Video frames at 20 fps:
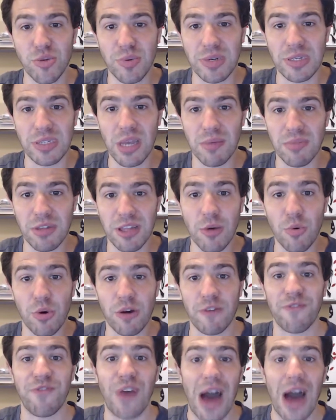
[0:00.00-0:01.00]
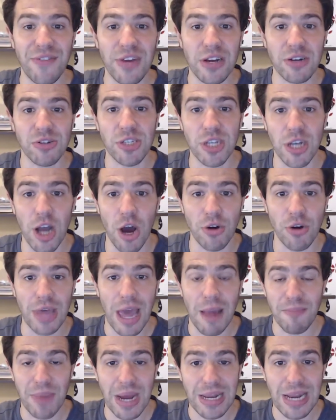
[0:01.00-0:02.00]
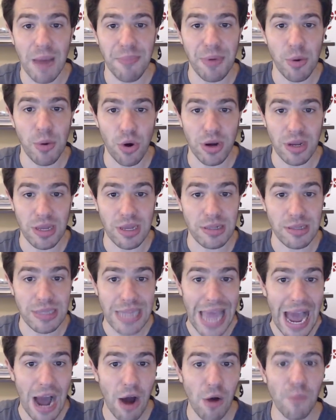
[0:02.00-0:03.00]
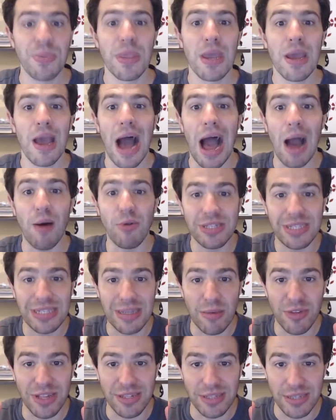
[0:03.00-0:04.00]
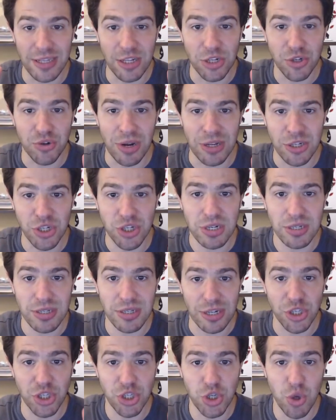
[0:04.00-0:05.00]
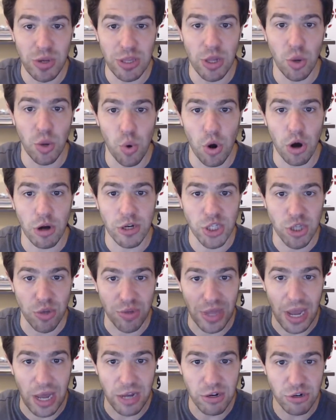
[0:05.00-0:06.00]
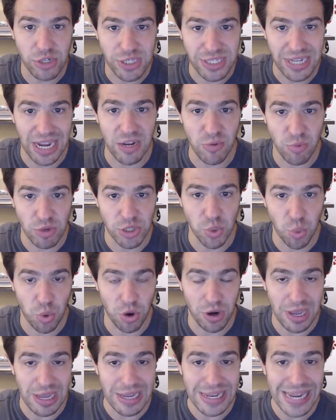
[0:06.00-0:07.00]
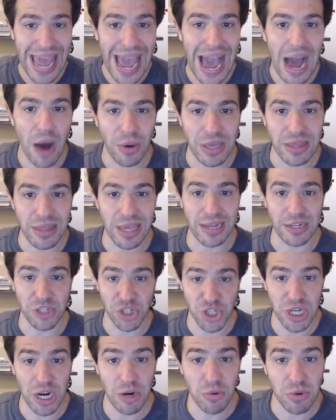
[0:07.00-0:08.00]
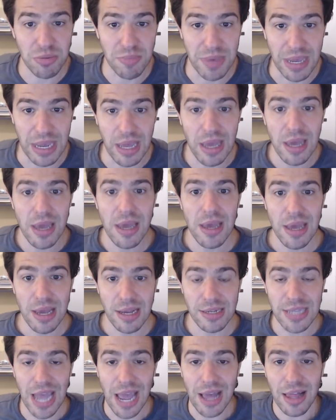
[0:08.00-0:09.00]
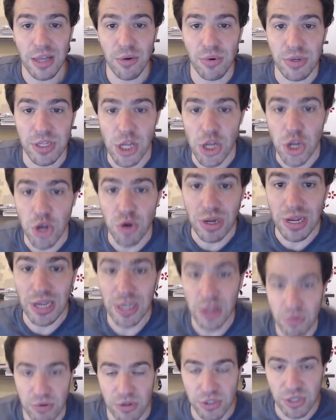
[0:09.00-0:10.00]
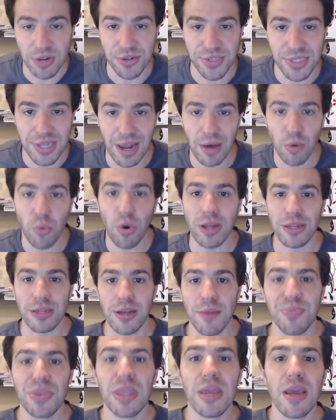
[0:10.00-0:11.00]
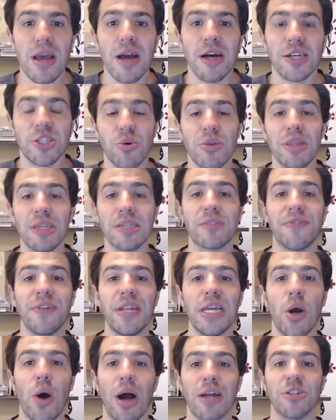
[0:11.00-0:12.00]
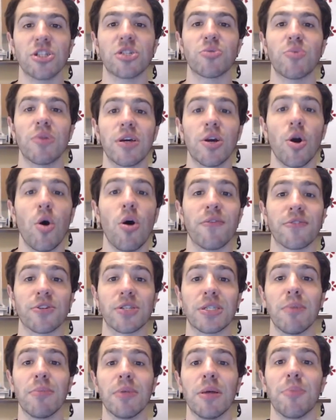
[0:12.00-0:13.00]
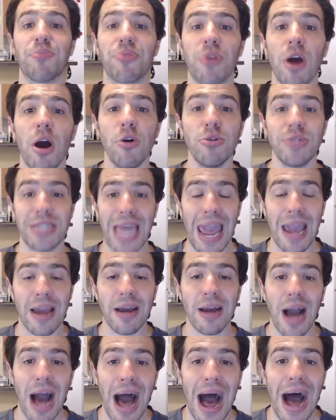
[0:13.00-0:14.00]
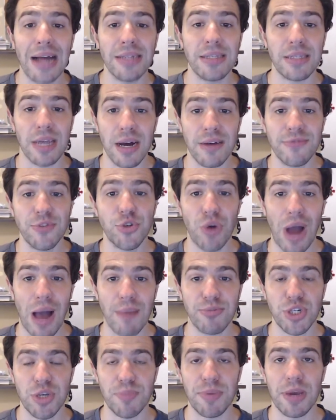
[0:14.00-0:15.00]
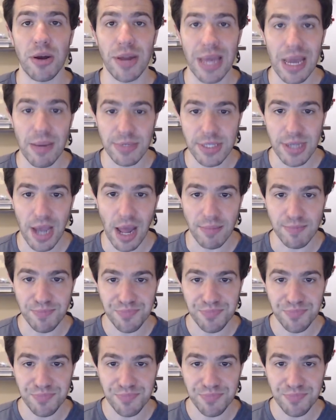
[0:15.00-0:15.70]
me something that worked 5 years ago that might not be working now. I want someone that's in the trenches, that's doing the work so they understand what's working now and they can share with me exactly what to do to get the results that I want. So in this video, I just want to go over some of the pros and cons of dropshipping on Amazon.